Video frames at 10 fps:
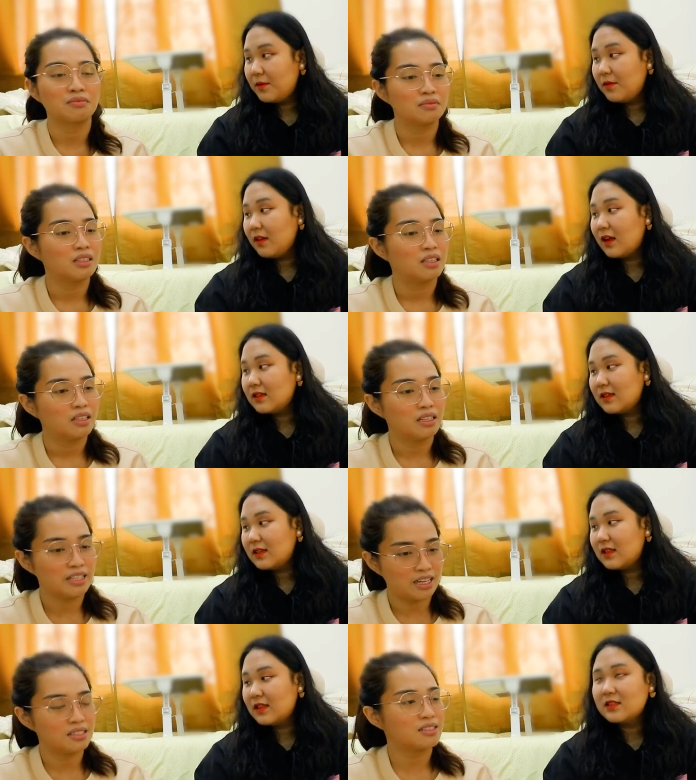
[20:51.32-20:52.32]
Speaker 1: between us
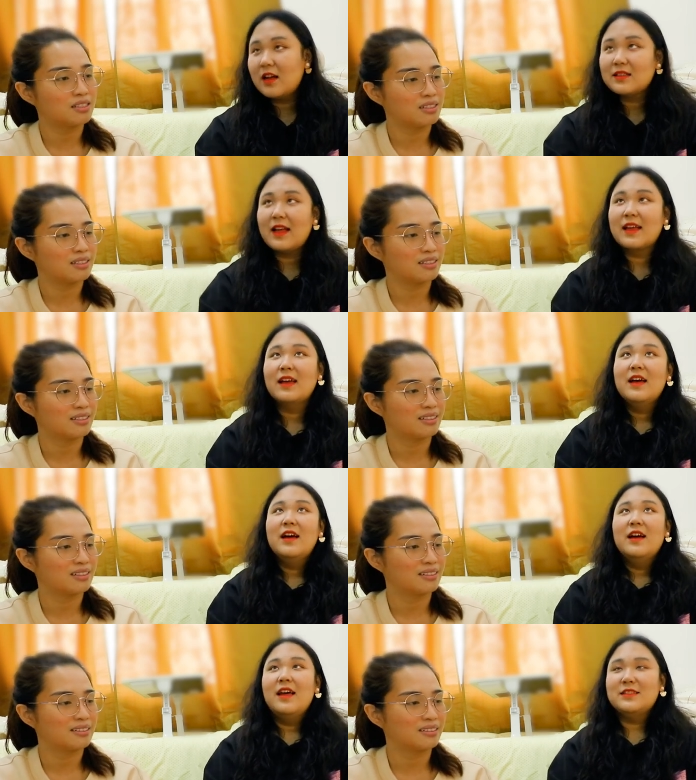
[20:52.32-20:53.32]
it's, yes. it's not like
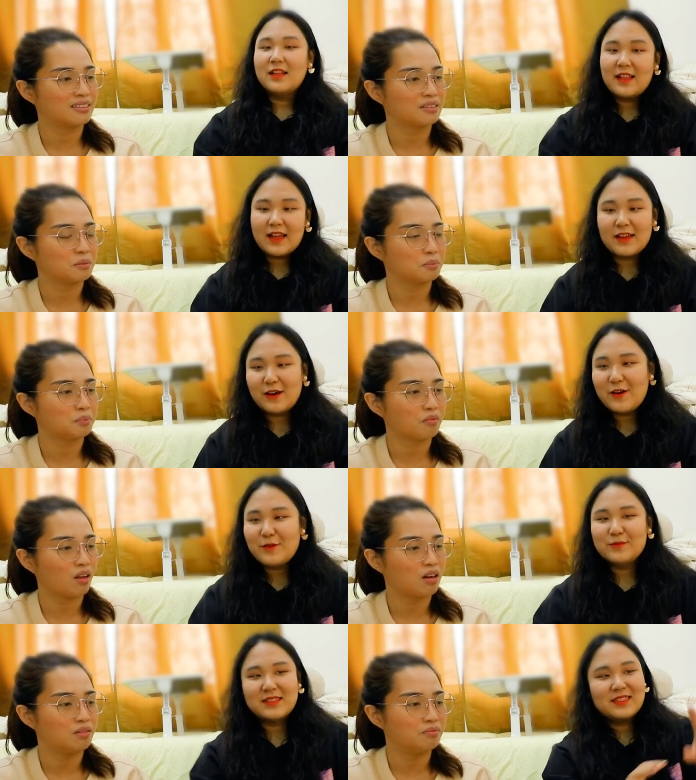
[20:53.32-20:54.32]
it's not like
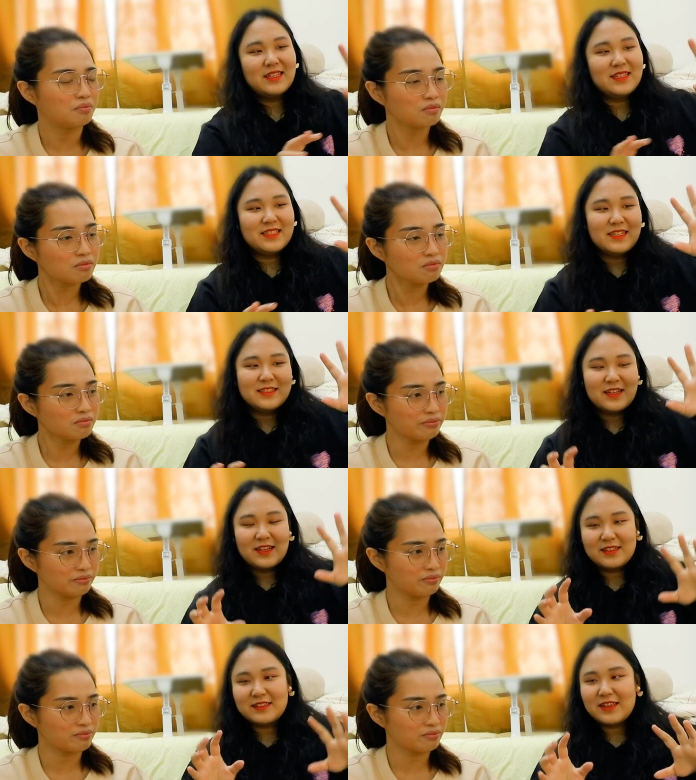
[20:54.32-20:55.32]
oh the the the
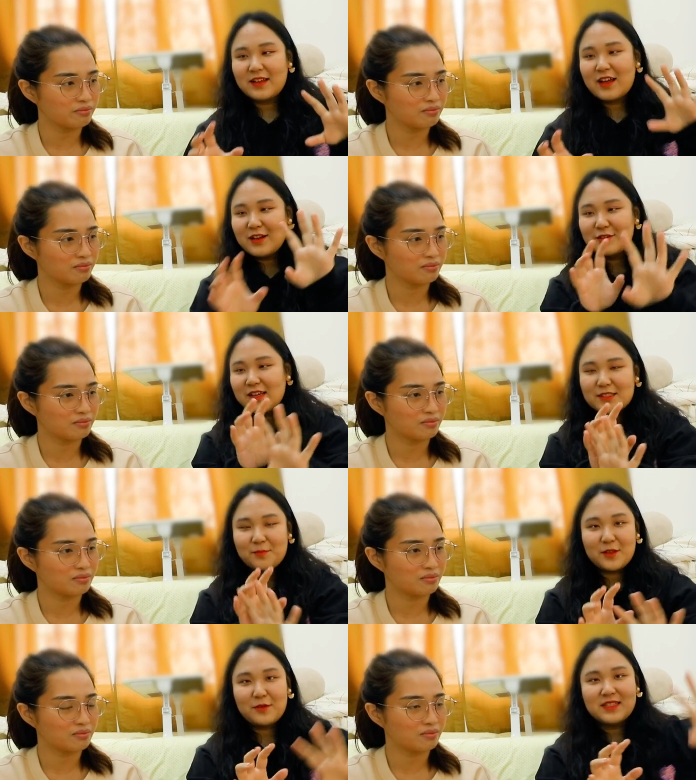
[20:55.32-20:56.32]
the, the
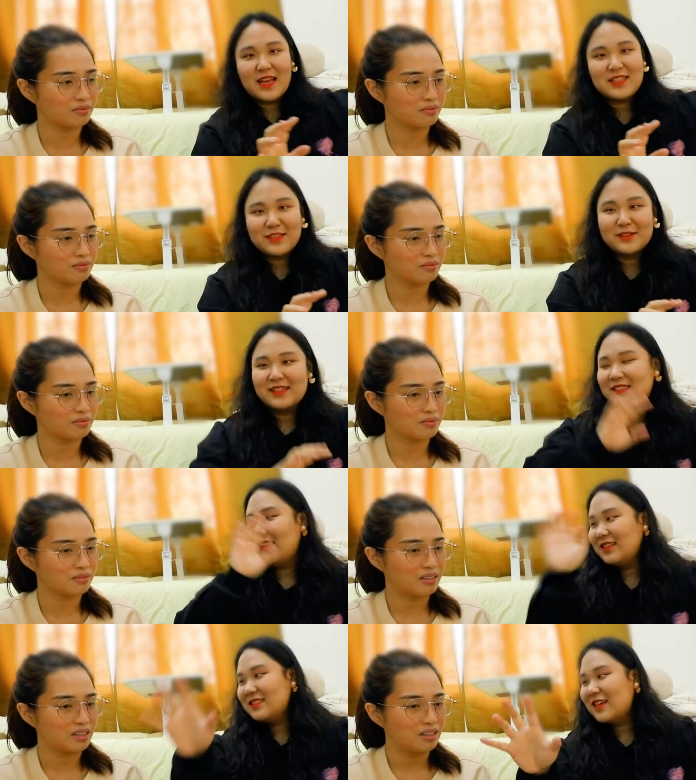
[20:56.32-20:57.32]
contrast between Chinese students
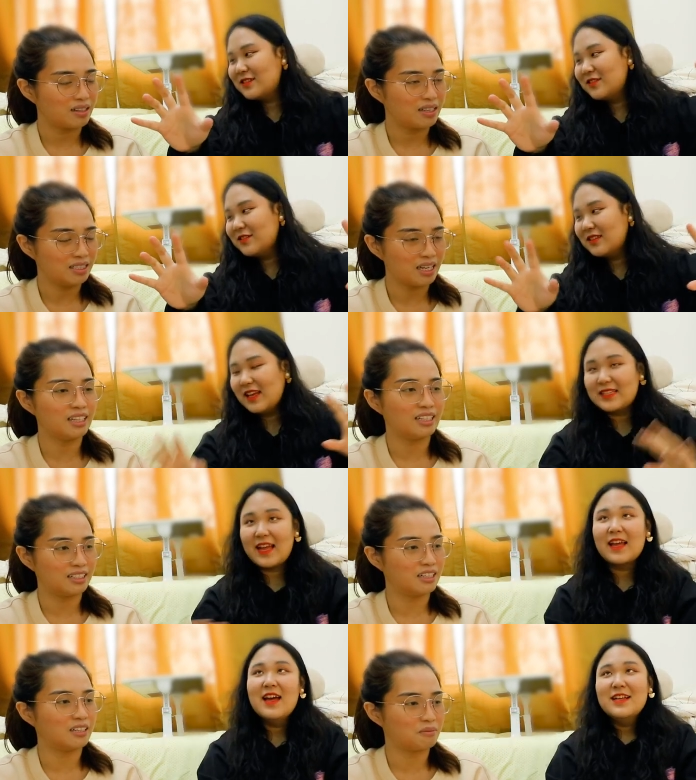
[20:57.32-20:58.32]
and international students. Yeah, it's
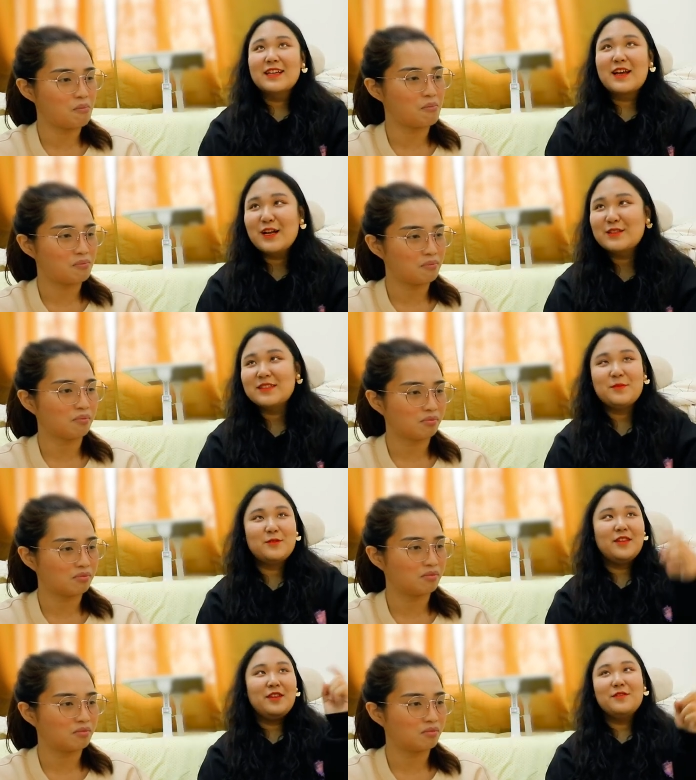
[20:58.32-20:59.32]
yeah, like yeah. the contrast
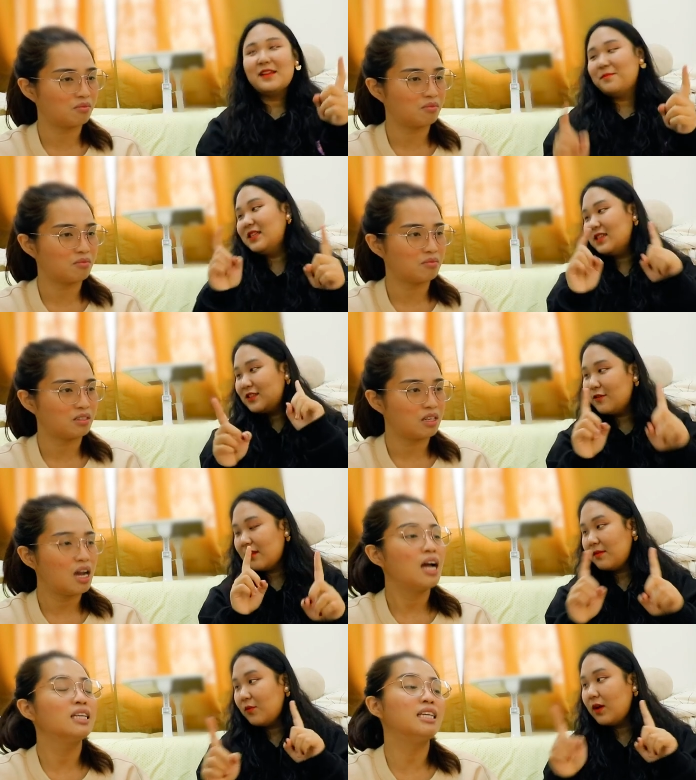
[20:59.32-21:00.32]
between you and me, just you
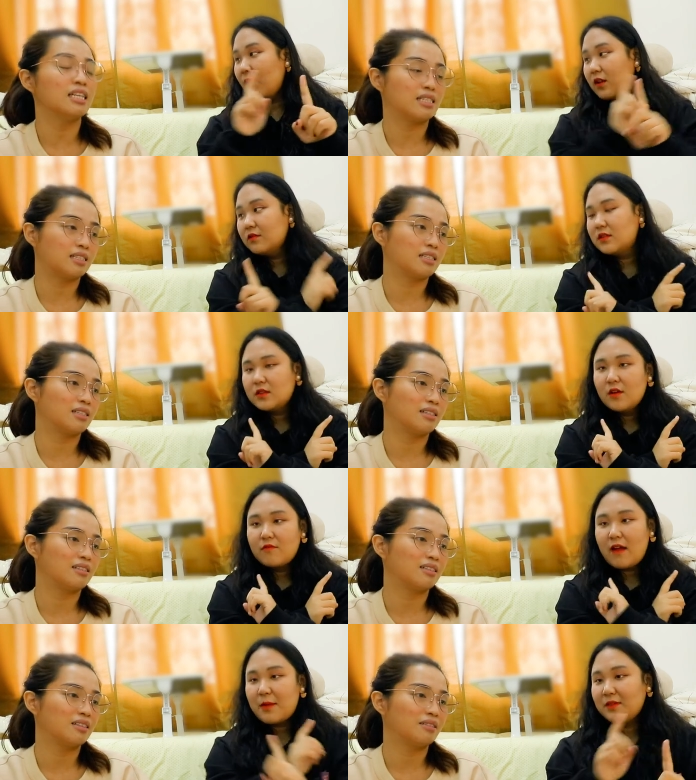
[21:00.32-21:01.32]
and me. We yes. we don't
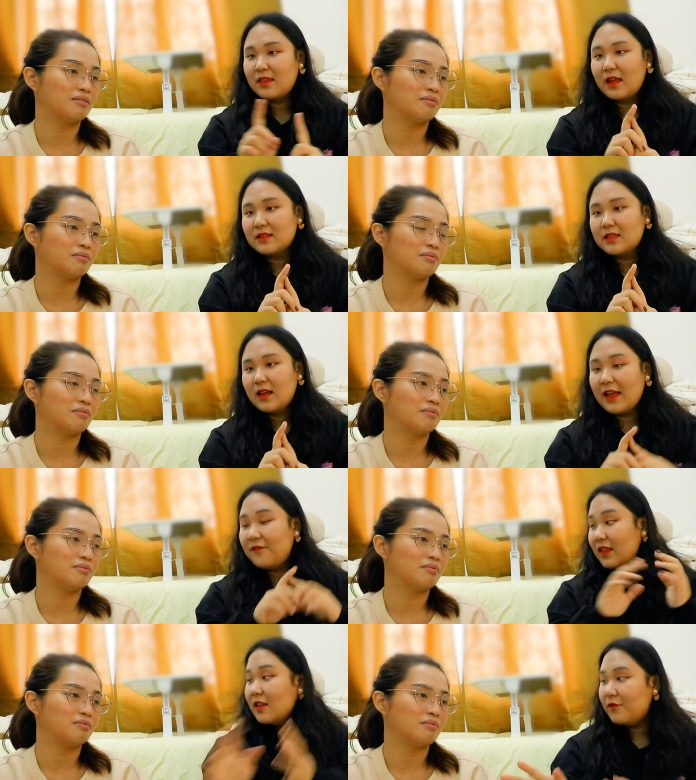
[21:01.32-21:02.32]
represent
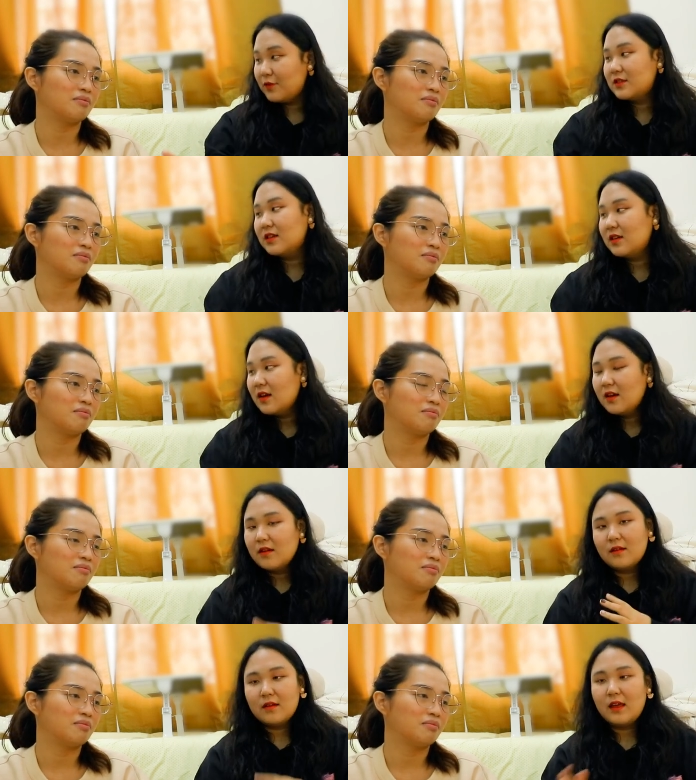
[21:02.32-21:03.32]
if in the future,
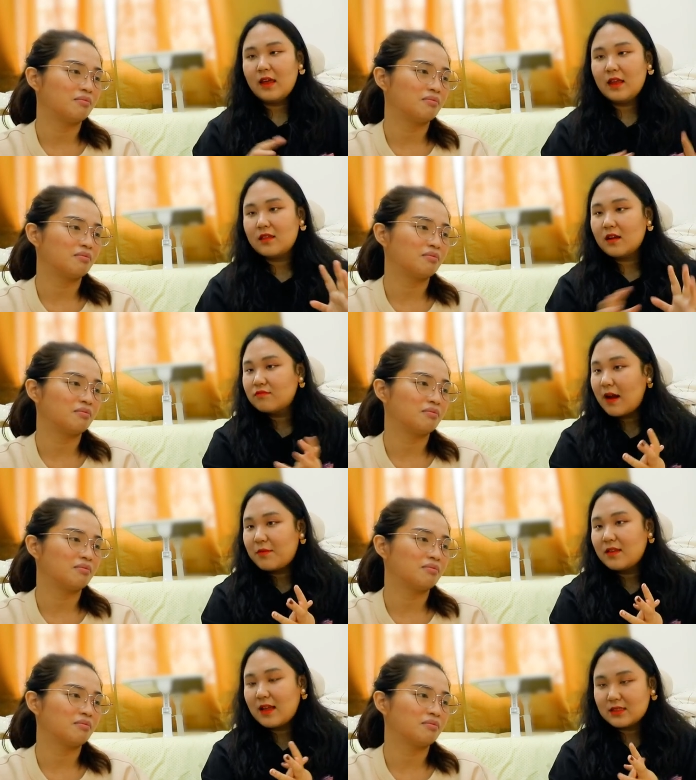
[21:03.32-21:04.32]
it's not
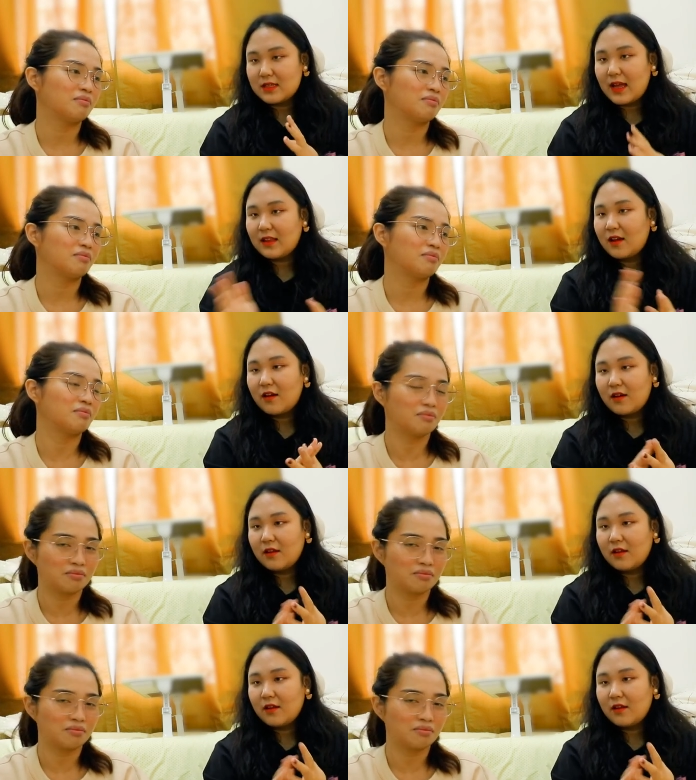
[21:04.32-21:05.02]
represent any